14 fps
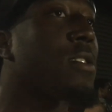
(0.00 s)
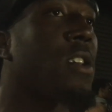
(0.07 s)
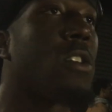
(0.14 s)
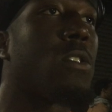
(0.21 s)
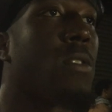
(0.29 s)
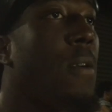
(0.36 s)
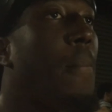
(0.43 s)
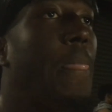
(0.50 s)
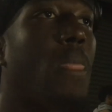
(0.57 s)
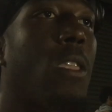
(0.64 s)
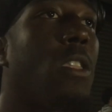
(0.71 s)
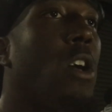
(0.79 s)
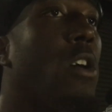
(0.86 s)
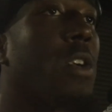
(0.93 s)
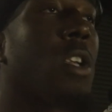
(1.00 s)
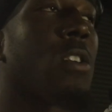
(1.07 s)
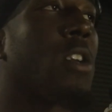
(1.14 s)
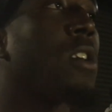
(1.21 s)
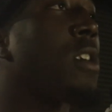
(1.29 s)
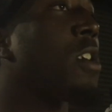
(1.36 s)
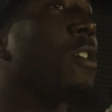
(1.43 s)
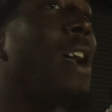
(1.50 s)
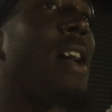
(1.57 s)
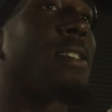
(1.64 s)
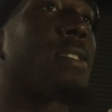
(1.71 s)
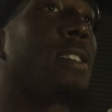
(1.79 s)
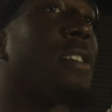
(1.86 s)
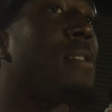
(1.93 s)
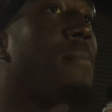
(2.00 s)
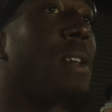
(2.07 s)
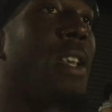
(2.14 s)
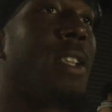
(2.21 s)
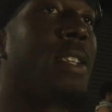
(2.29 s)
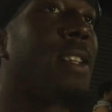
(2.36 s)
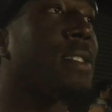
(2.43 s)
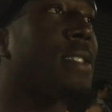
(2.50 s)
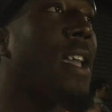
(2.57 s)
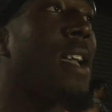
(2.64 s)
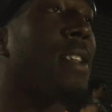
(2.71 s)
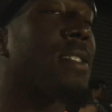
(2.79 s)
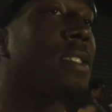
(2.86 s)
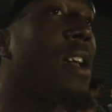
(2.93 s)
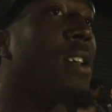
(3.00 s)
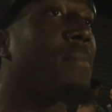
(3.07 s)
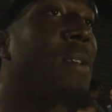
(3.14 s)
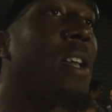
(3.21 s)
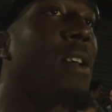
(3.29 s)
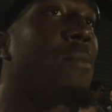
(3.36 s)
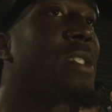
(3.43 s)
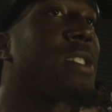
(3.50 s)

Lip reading: So, you know, congrats to him, and he did his thing tonight, man.